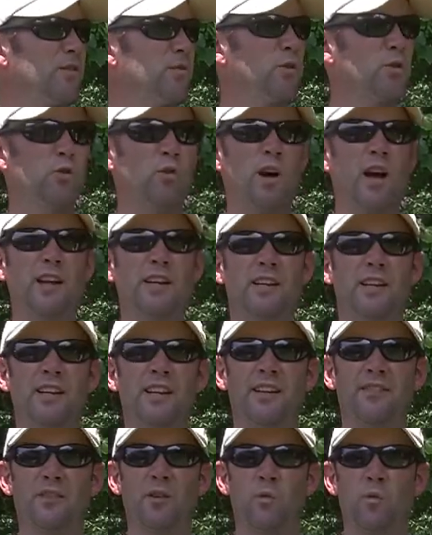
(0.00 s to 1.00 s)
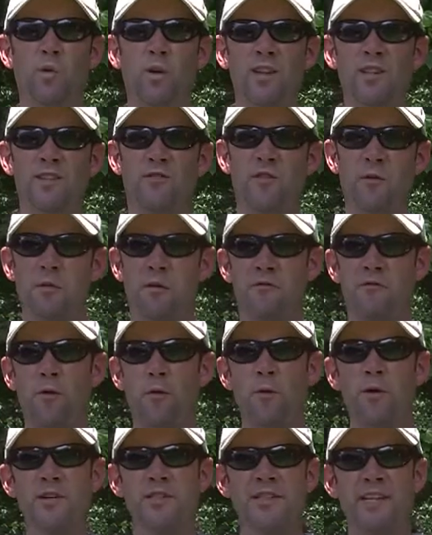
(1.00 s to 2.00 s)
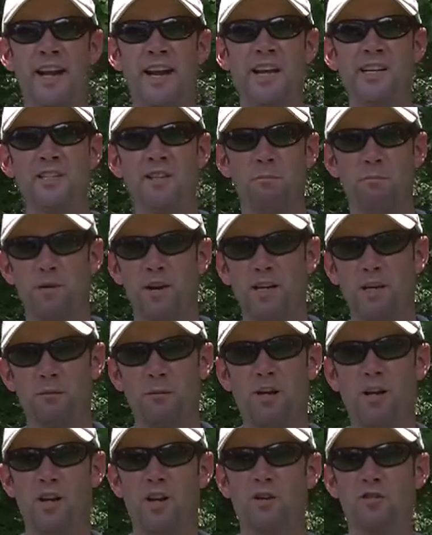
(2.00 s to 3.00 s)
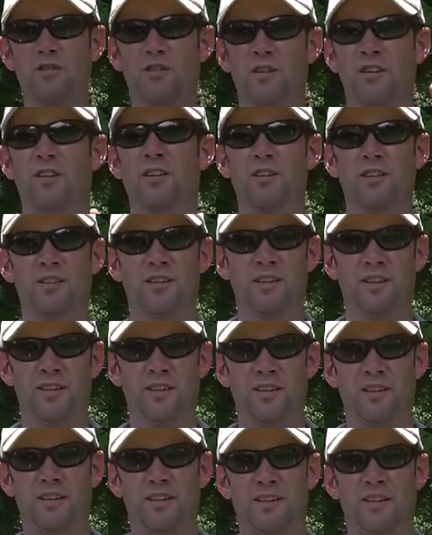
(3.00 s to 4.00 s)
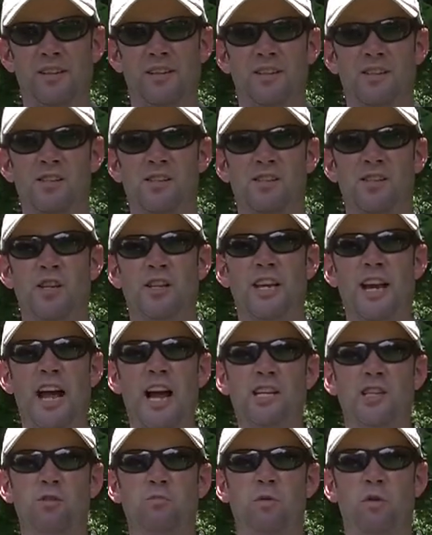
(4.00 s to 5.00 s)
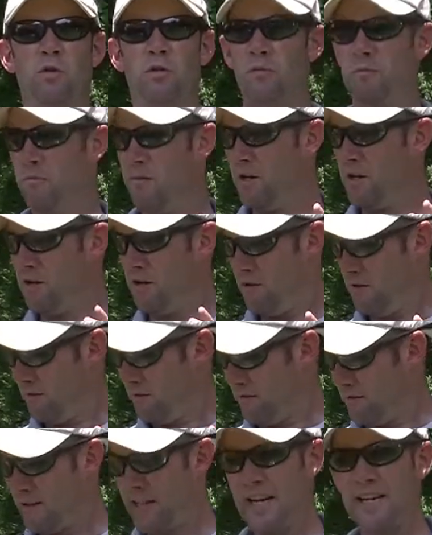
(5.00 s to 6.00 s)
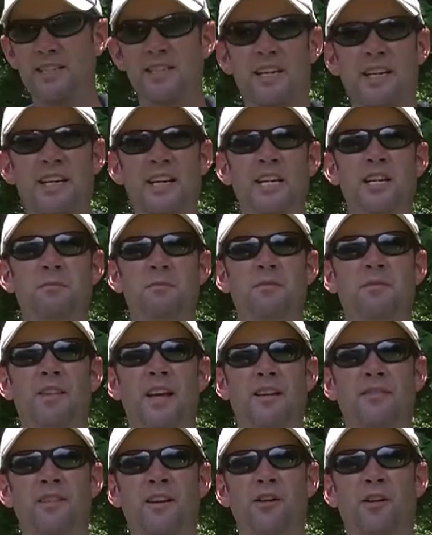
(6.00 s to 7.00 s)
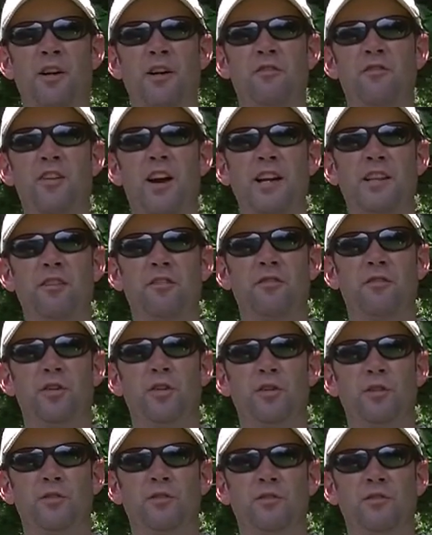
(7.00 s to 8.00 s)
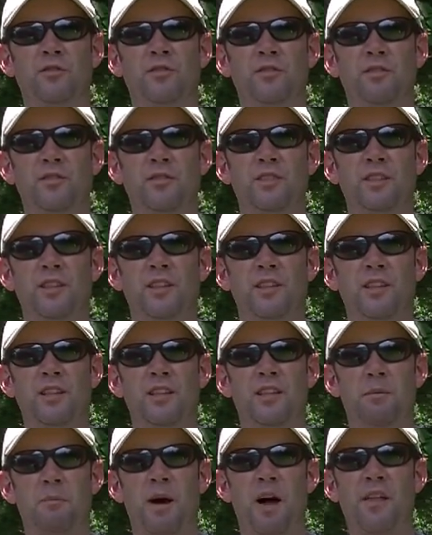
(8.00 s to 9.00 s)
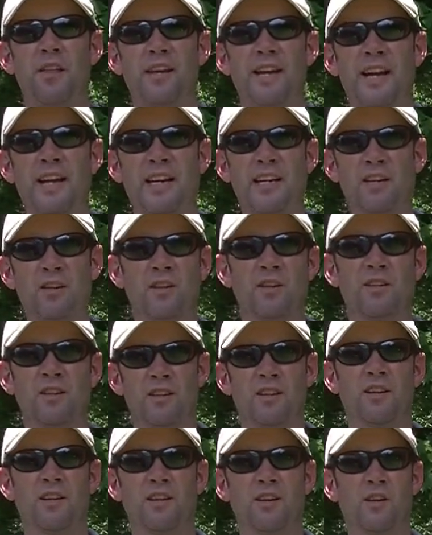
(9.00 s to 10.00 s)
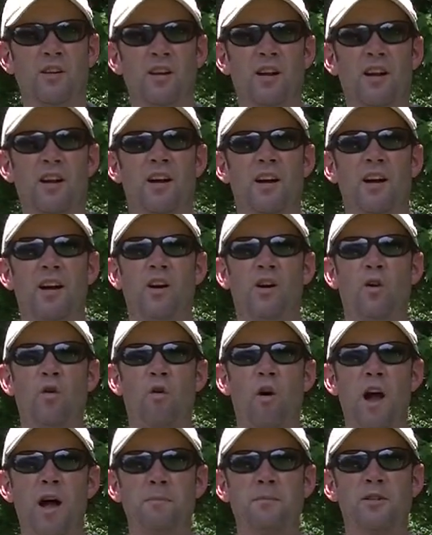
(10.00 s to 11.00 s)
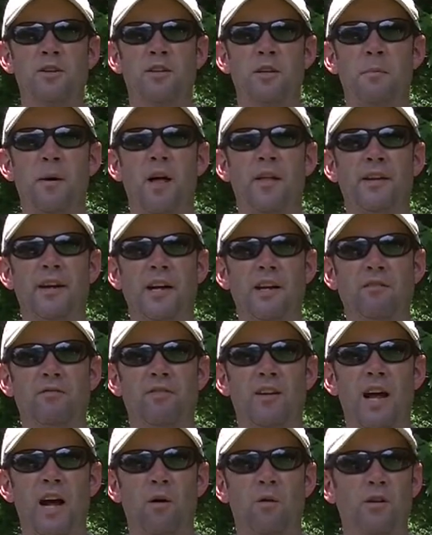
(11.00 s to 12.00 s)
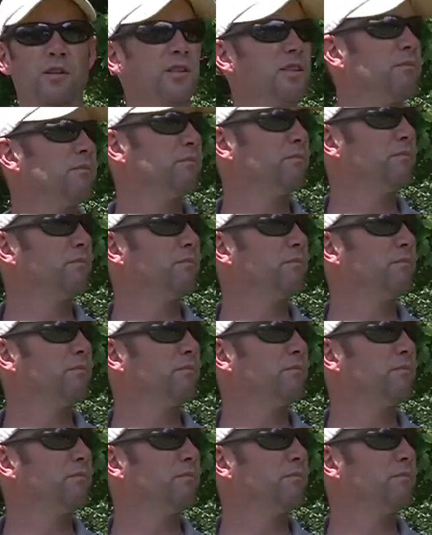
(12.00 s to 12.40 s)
is we're trying to get the woods from the forest edge and bring them closer to the actual things that they're going to find the food, the pollinating crops or the pollinating flowers.